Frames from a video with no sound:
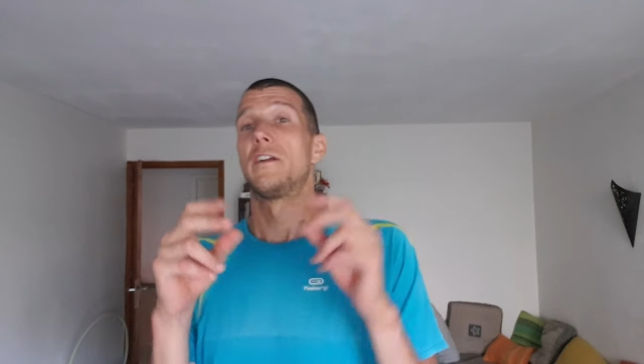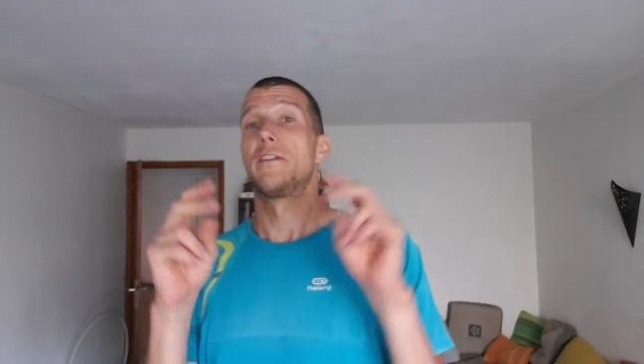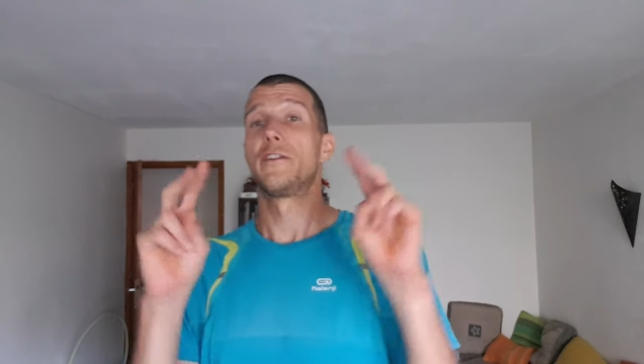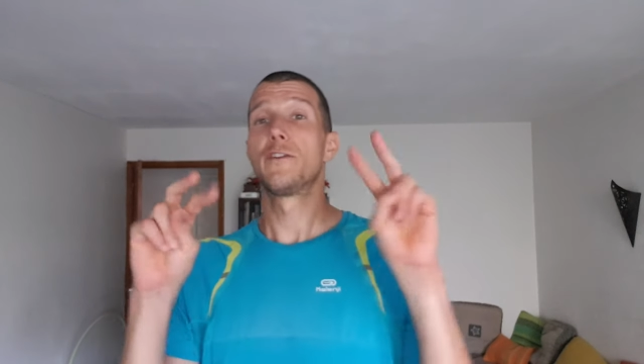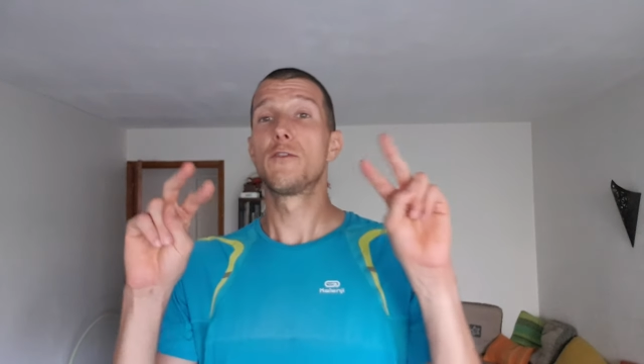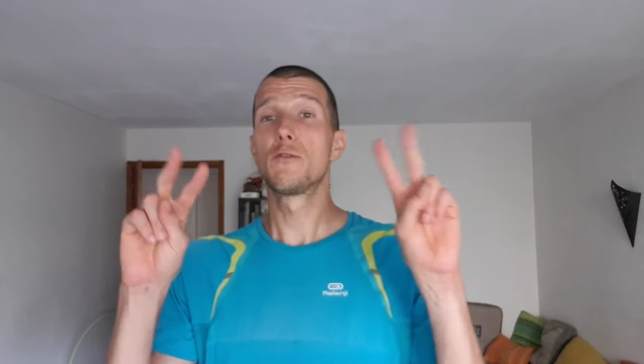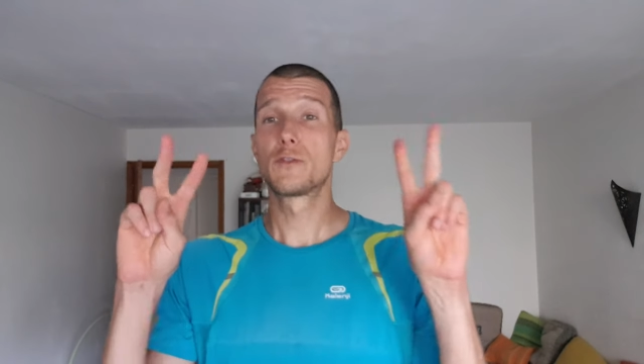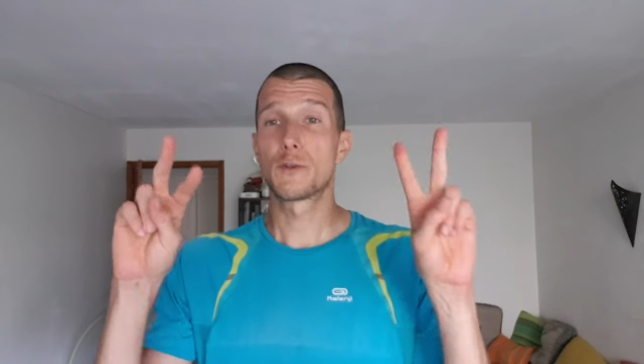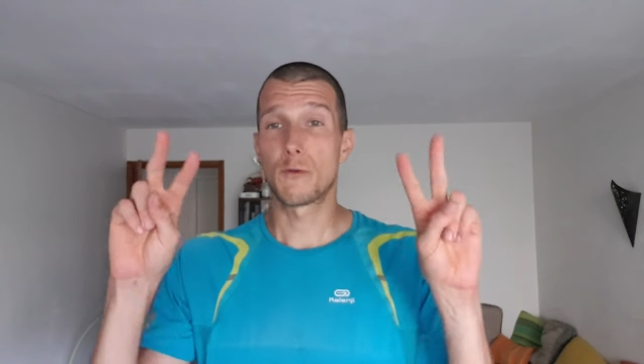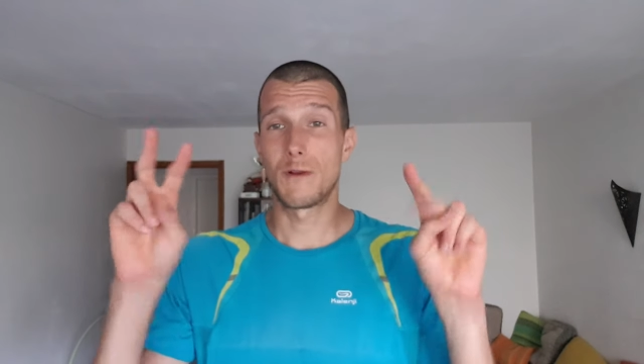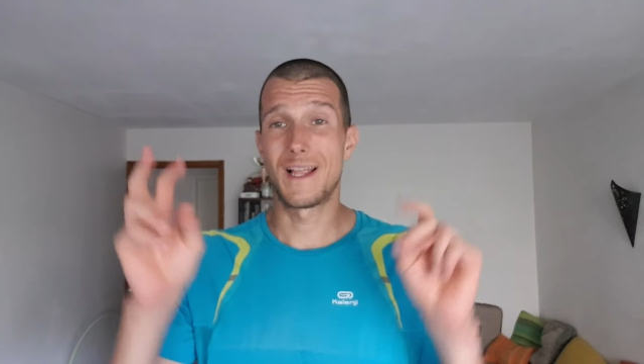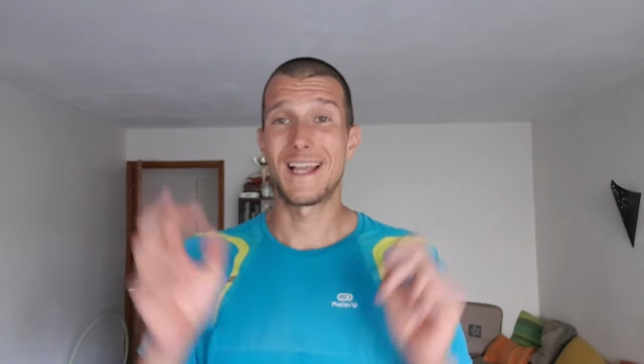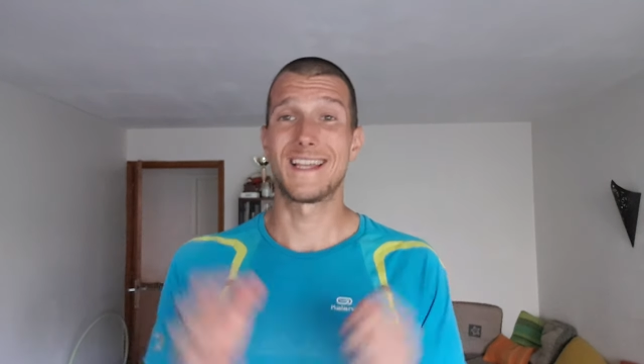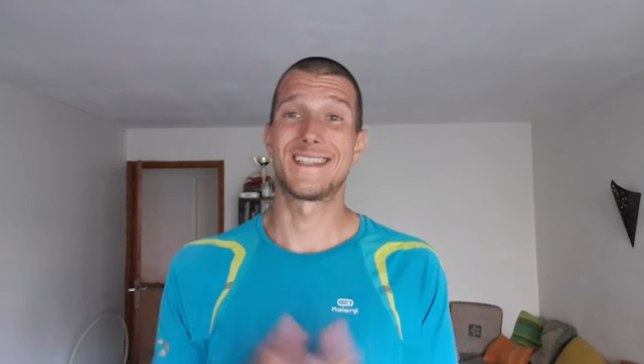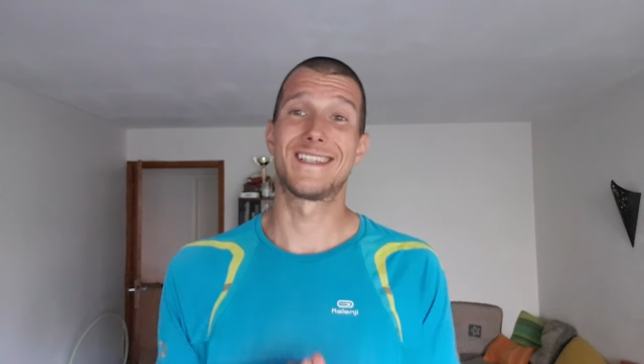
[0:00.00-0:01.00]

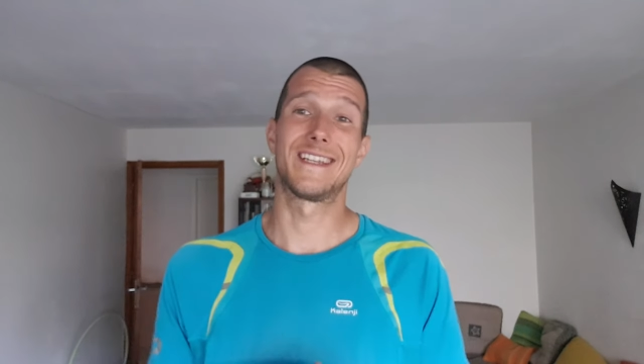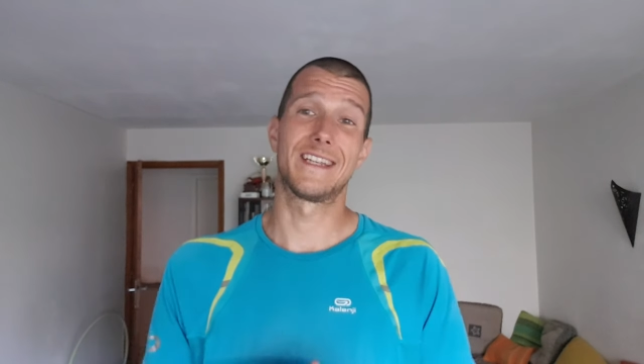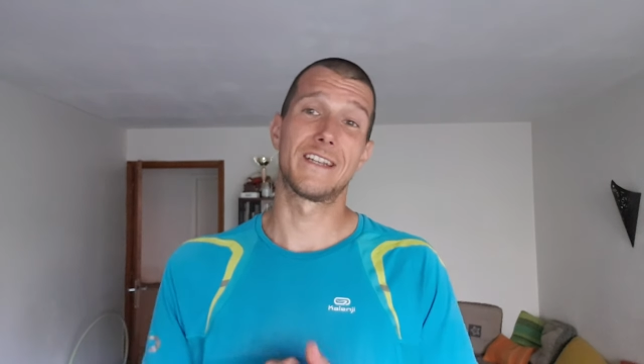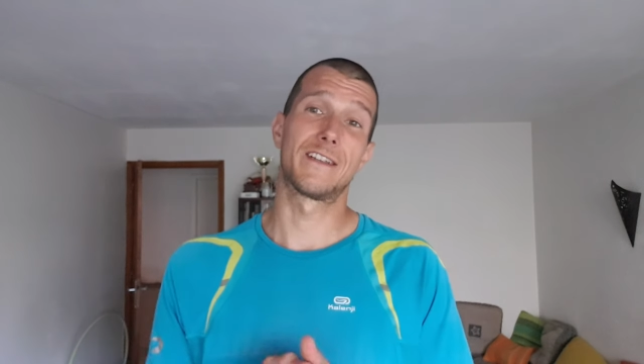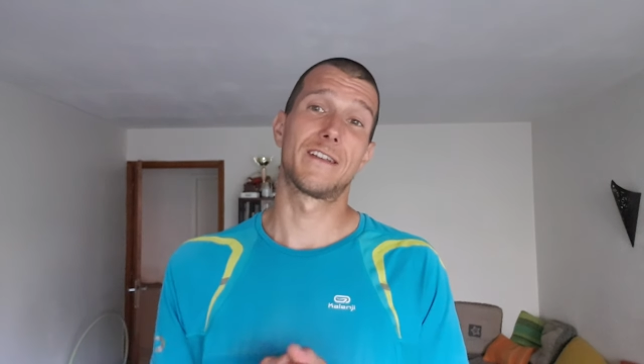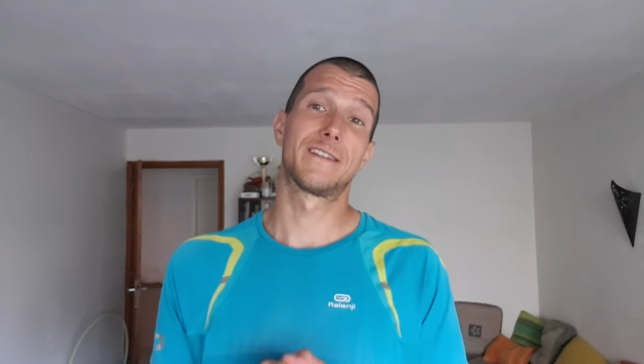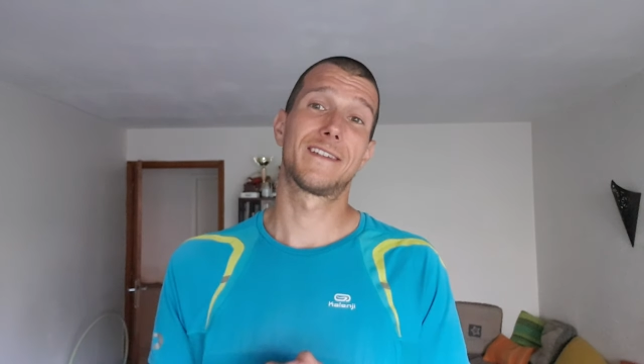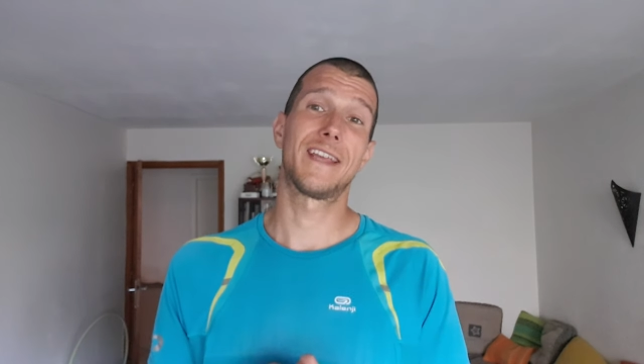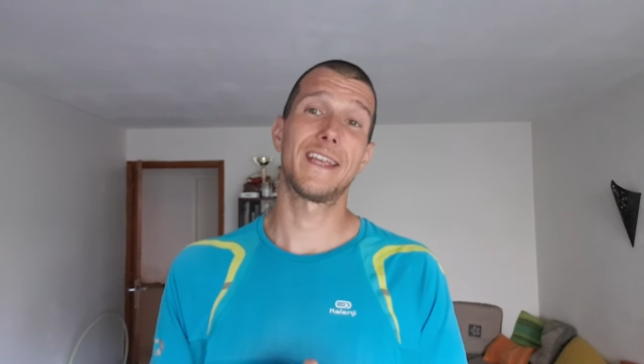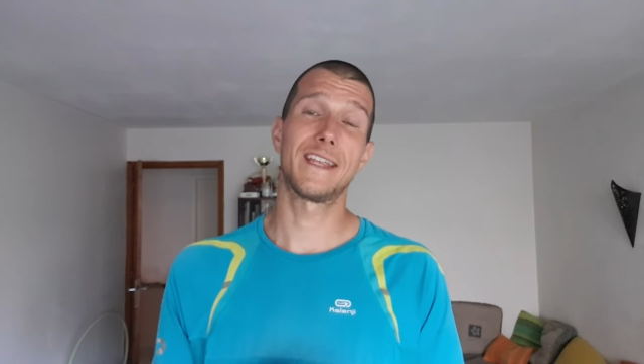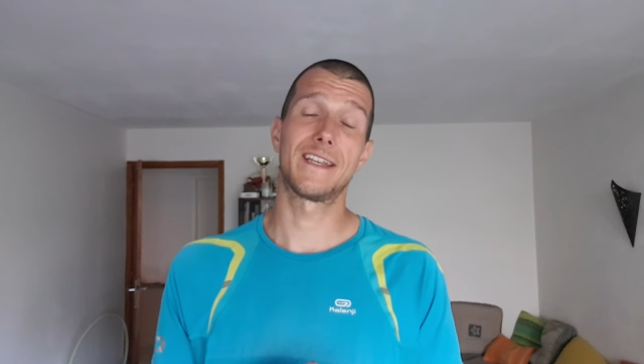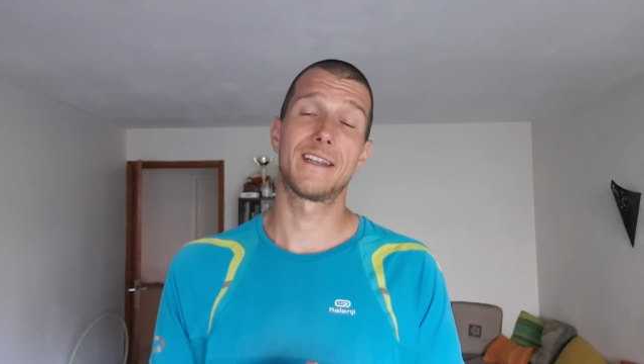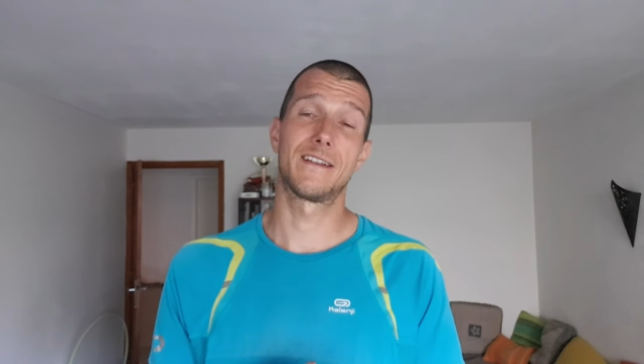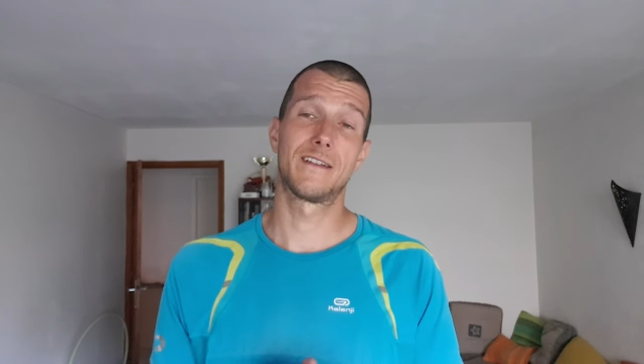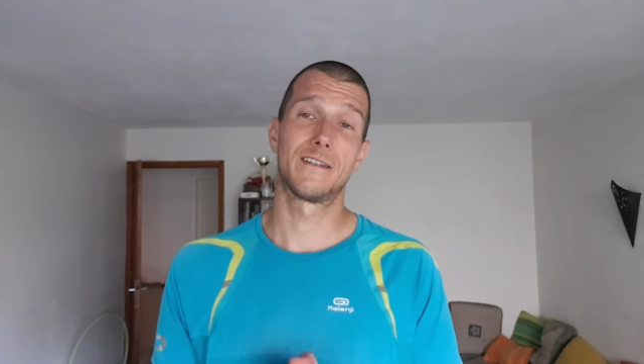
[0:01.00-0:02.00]
neutralizing
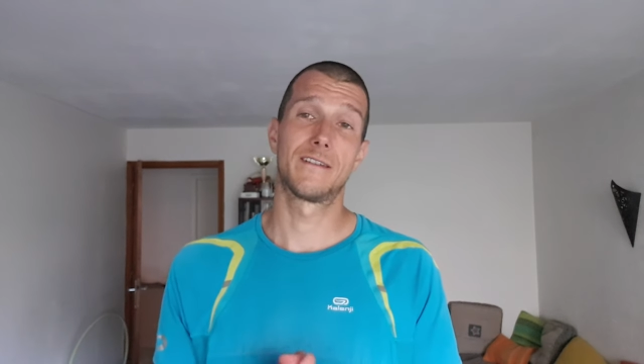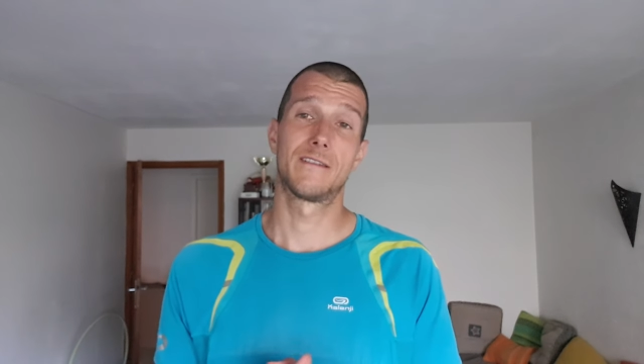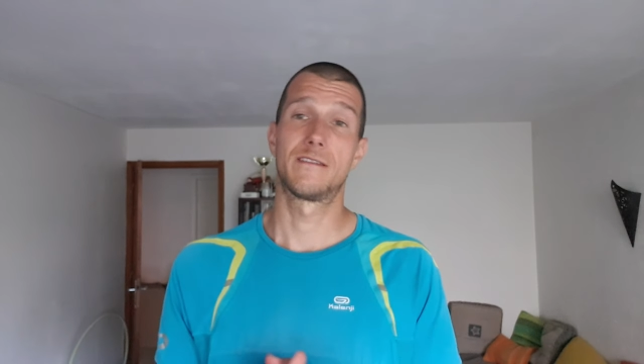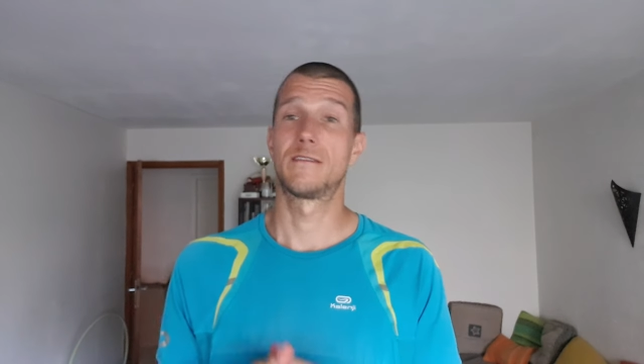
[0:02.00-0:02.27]
thing,